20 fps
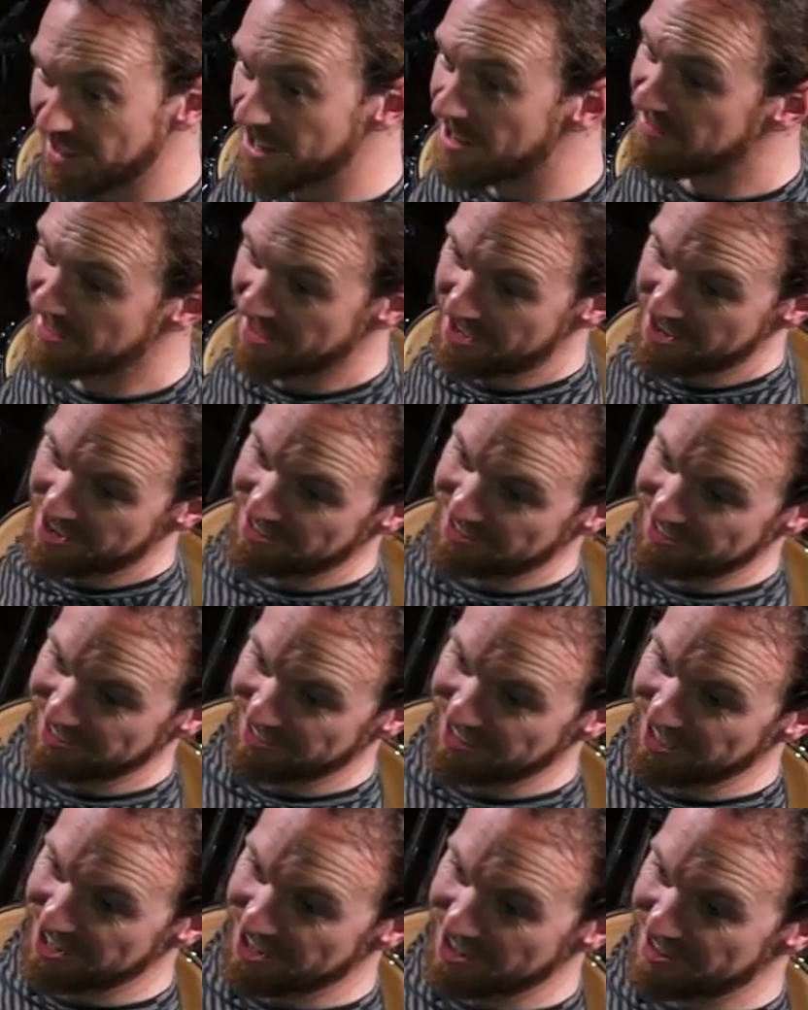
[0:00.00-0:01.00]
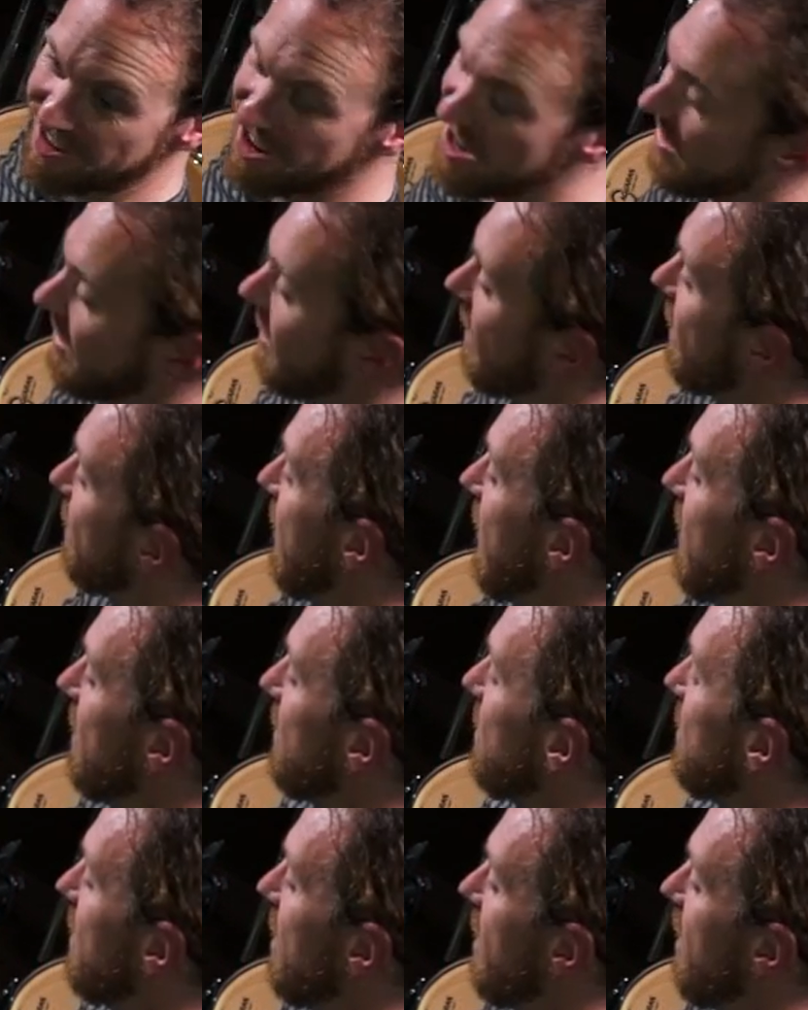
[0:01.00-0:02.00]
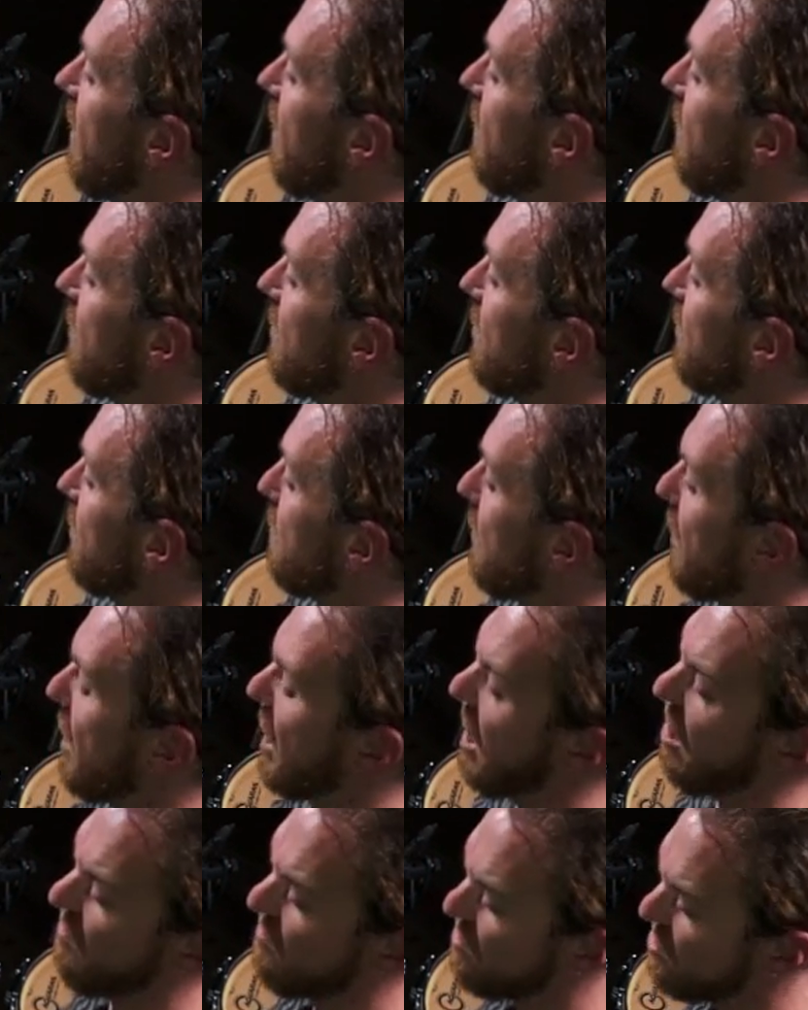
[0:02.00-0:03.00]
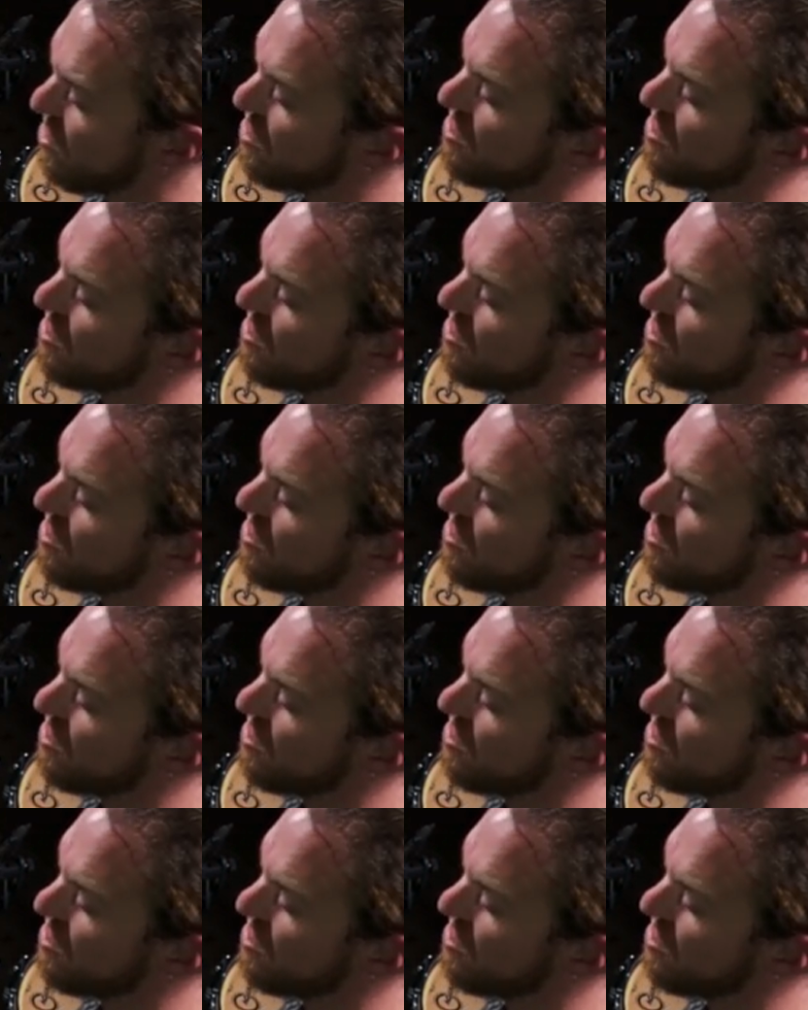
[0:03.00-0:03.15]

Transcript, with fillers: love that. Yeah. You know, I love that stuff. Or just playing.